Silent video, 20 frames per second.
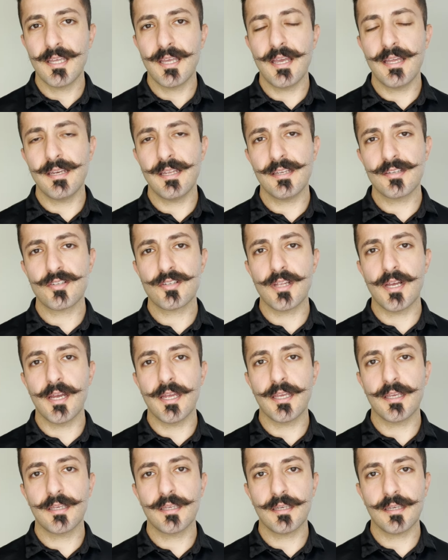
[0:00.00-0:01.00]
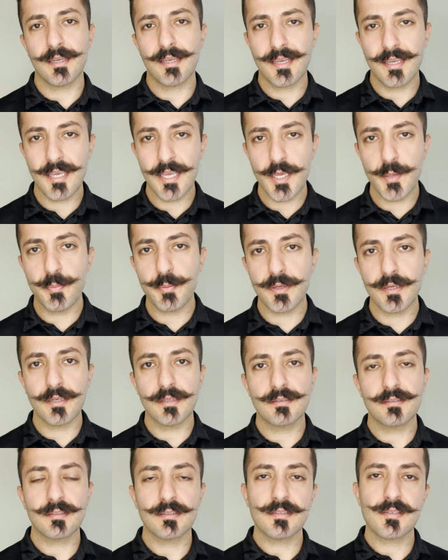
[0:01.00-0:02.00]
And he's like, "Keep
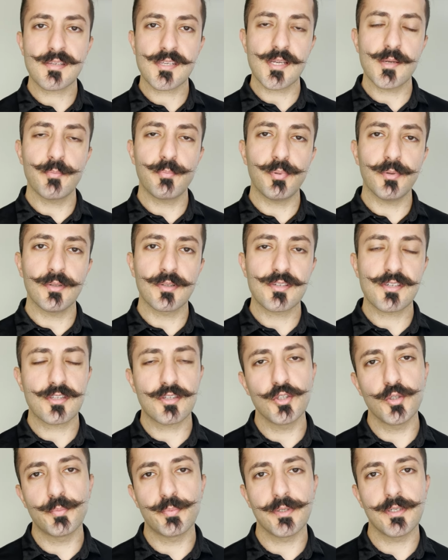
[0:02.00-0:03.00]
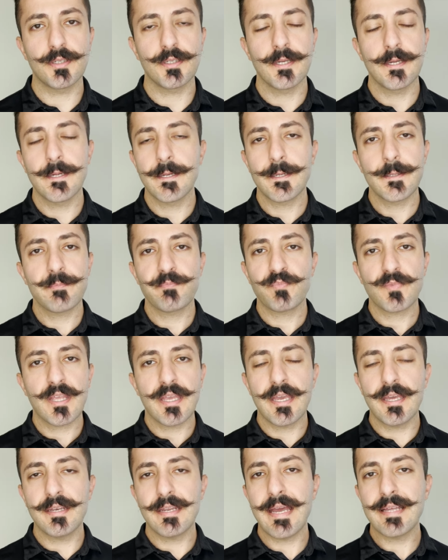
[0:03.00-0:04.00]
it simple, stupid."
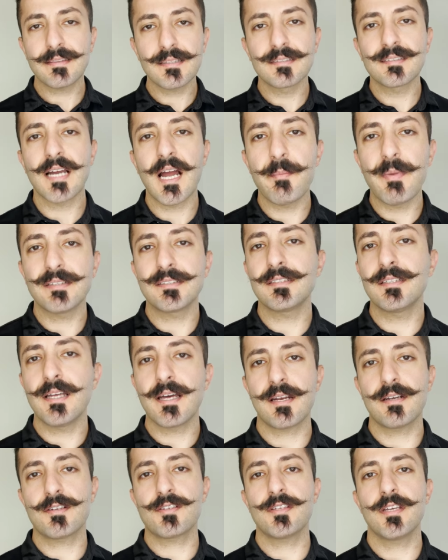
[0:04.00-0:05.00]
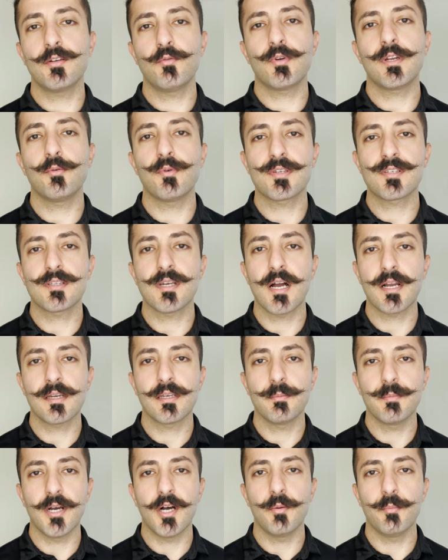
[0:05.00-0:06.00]
And at the time, I did not understand what he was talking
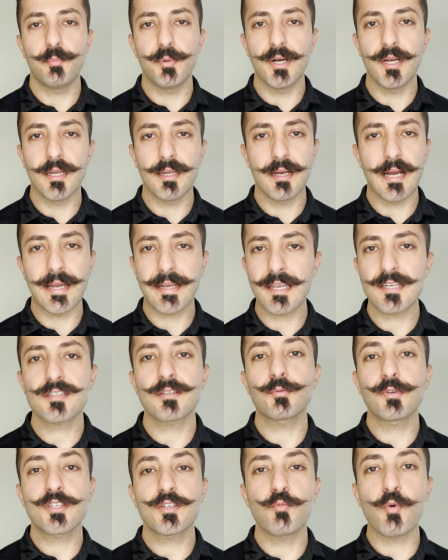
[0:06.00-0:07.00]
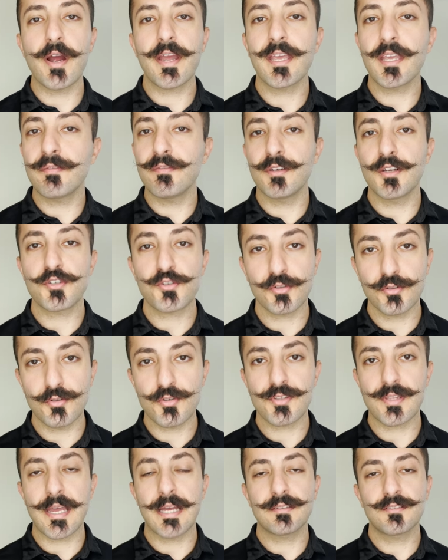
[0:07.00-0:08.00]
about. But I guess the reason why he even
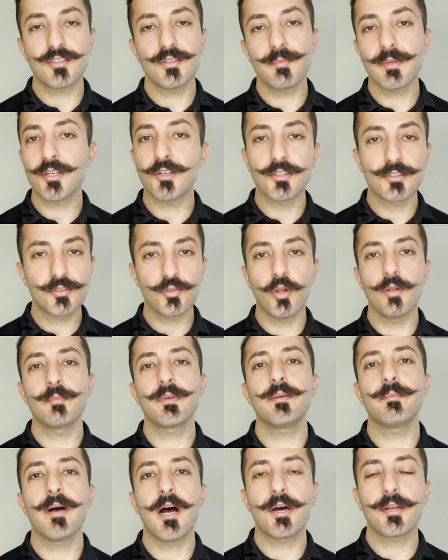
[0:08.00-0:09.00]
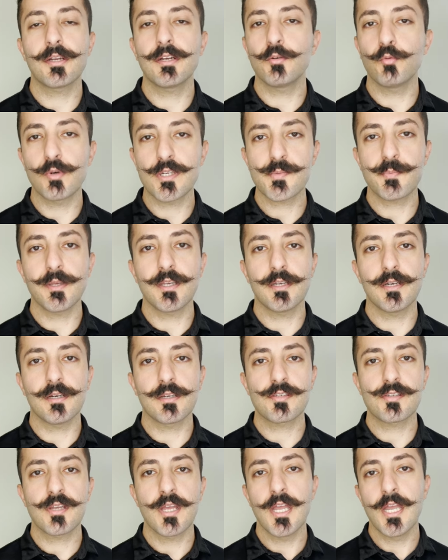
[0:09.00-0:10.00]
introduced that to me or told me about it was
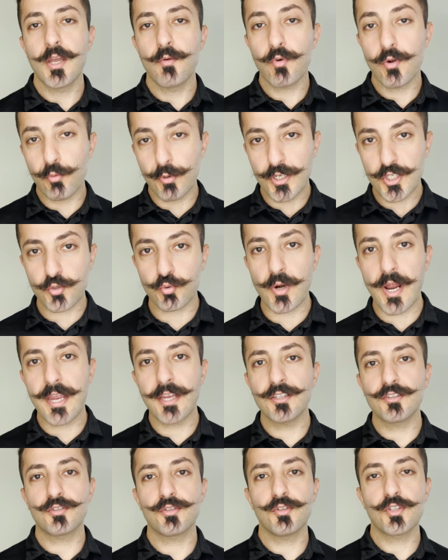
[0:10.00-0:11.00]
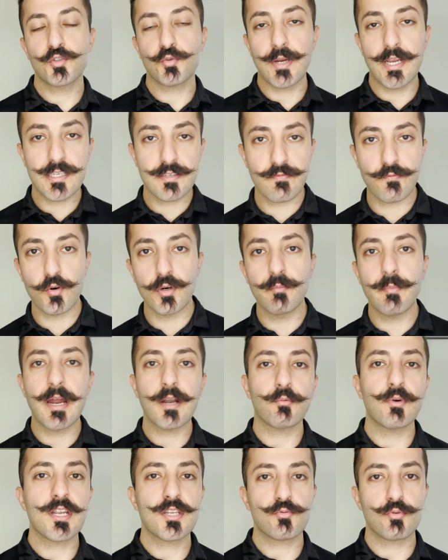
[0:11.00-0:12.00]
because we were trying to transform my
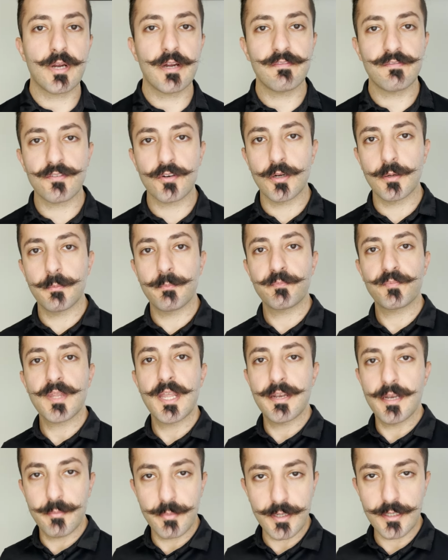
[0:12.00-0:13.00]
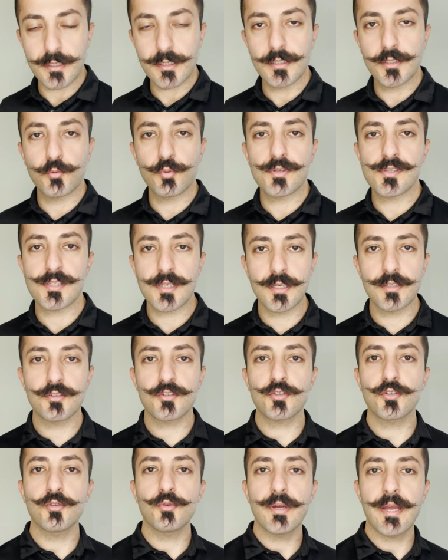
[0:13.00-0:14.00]
restaurant from an American cuisine
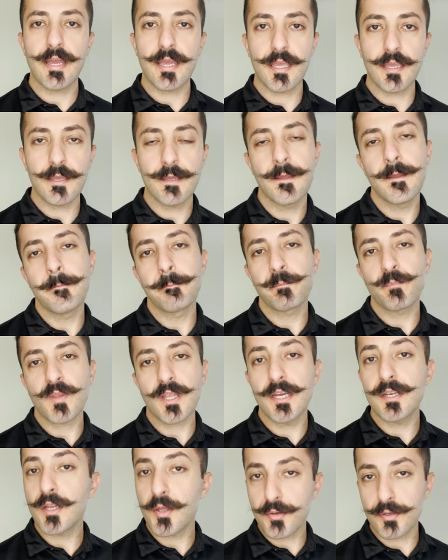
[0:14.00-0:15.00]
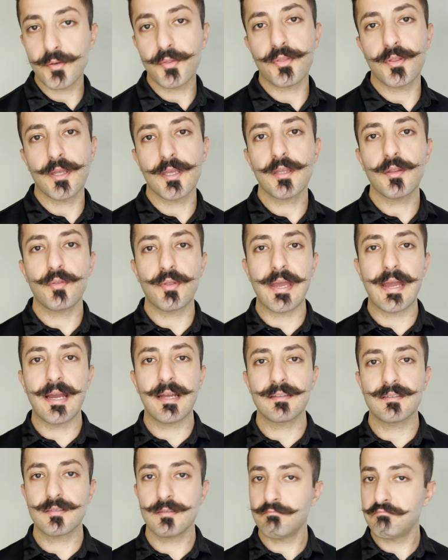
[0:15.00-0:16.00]
to a another thing
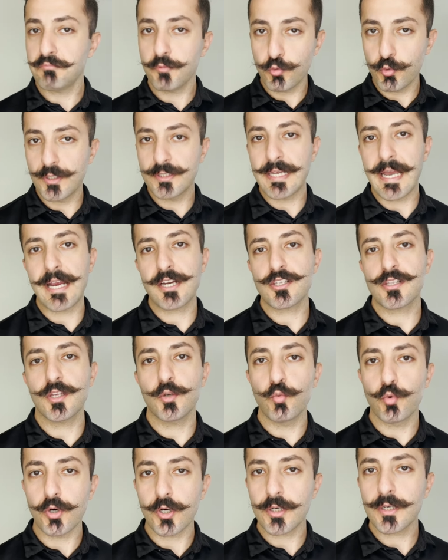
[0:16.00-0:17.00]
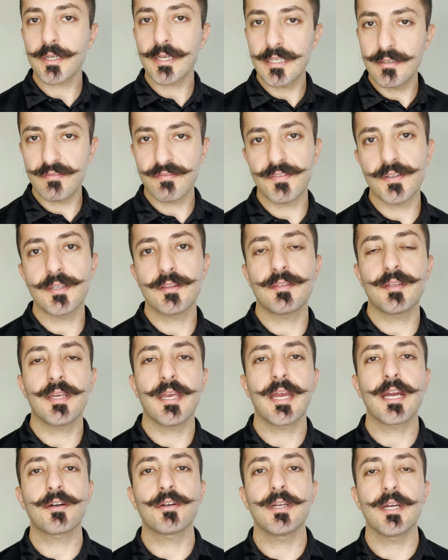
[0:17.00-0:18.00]
that would actually work and fit the
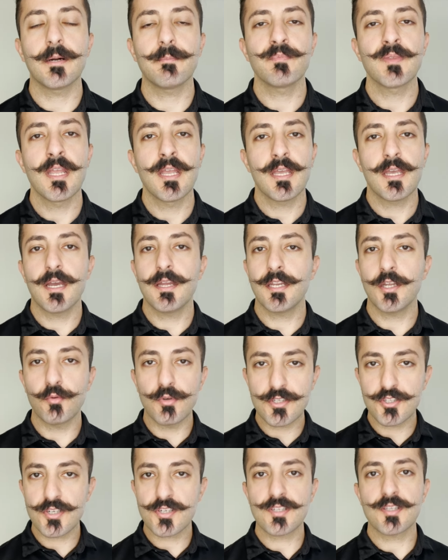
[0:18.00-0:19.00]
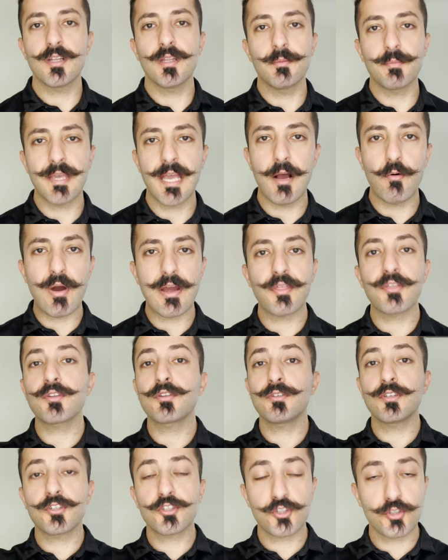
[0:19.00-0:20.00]
area. And he was just telling me how I
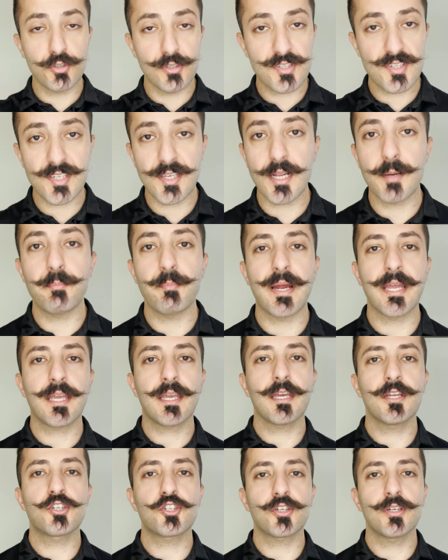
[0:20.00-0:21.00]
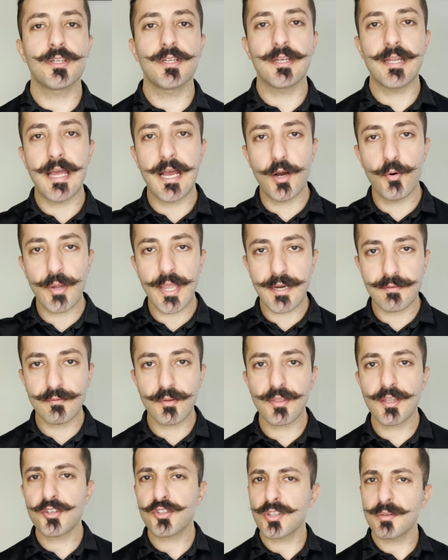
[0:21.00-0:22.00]
should set up my kitchen and how
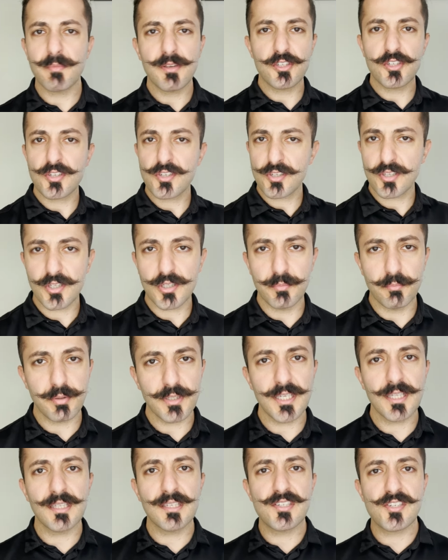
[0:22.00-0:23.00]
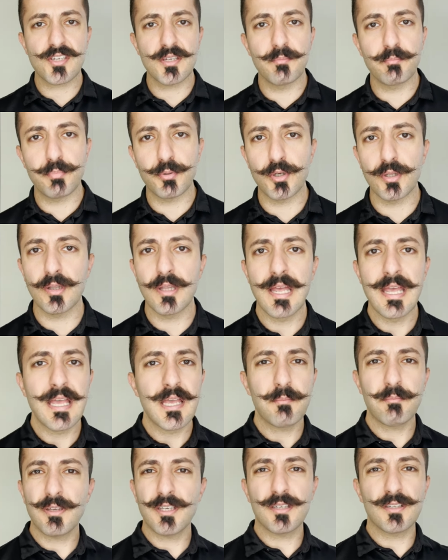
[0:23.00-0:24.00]
everything should be just completely simple,
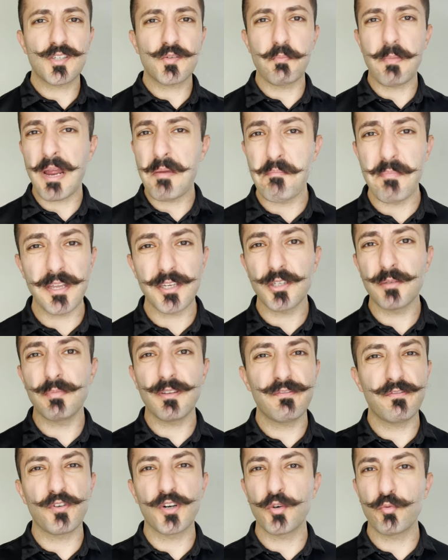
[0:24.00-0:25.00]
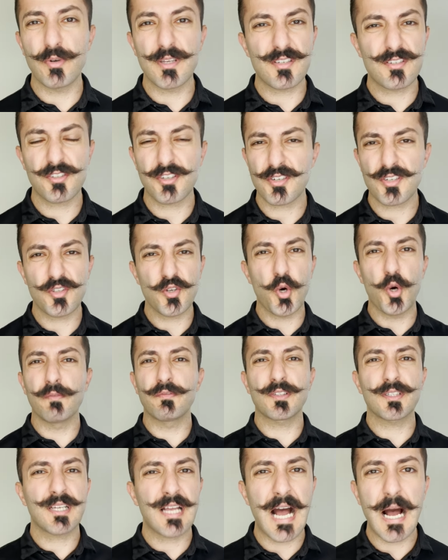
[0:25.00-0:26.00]
because my menu before was just
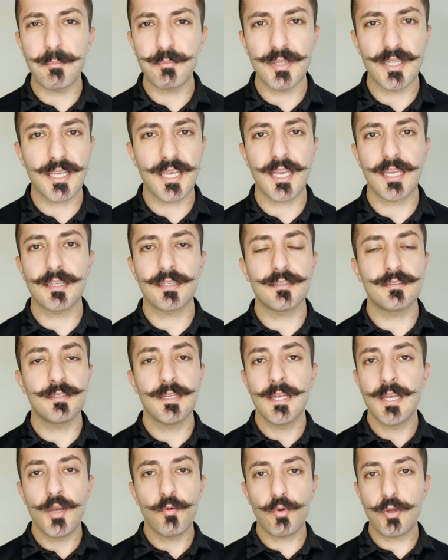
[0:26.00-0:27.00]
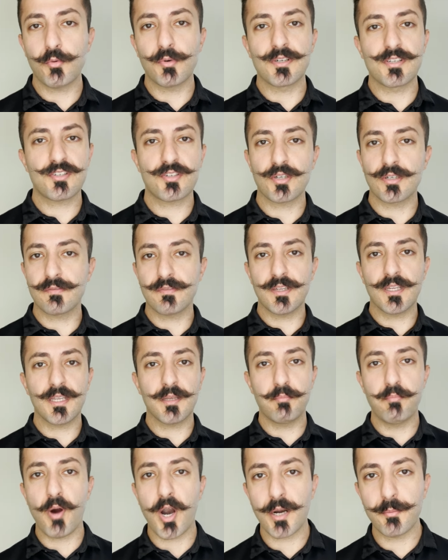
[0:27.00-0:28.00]
overcomplicated. We were serving
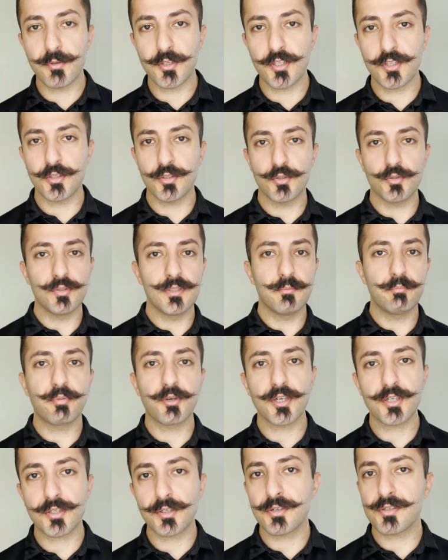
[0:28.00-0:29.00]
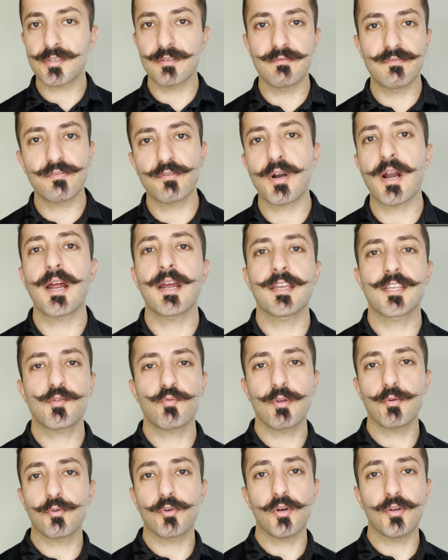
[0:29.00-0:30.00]
barbecue and burgers and fries.
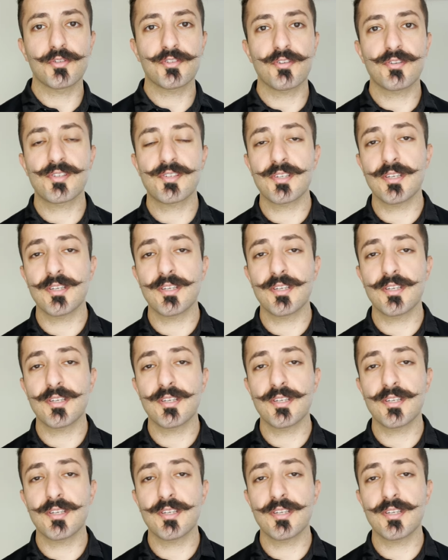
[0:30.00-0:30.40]
We were also